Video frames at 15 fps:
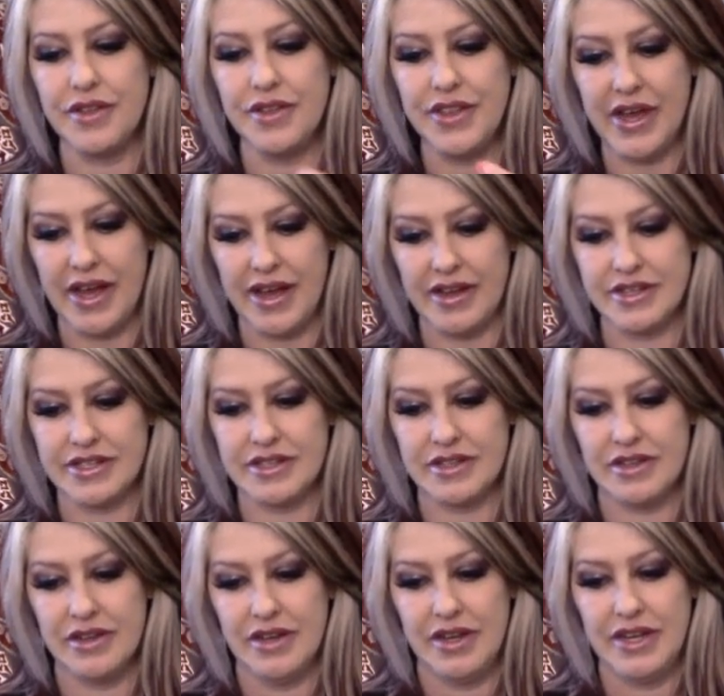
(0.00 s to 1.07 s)
that
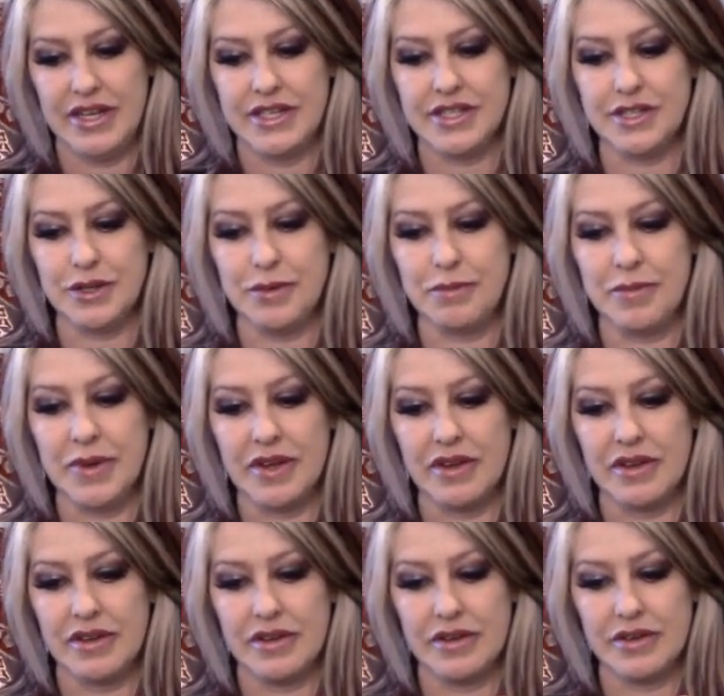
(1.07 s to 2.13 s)
some
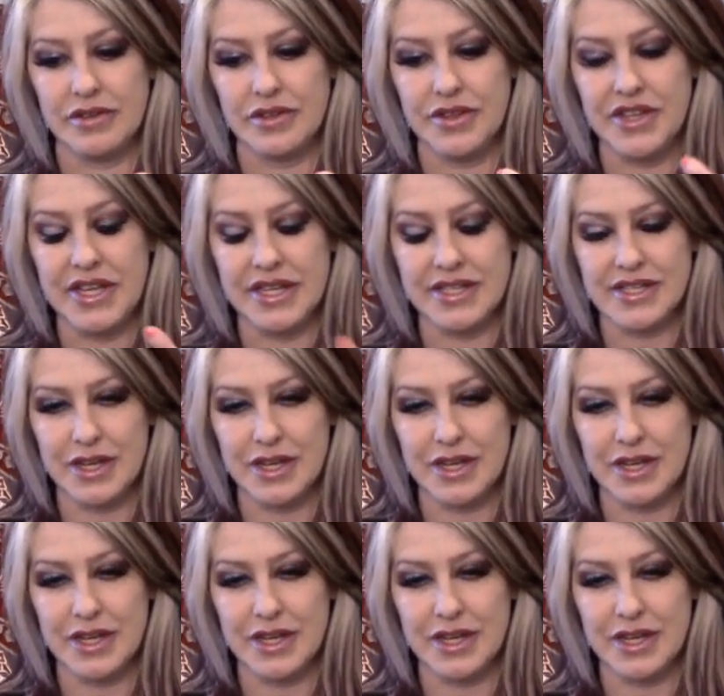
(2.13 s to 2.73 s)
things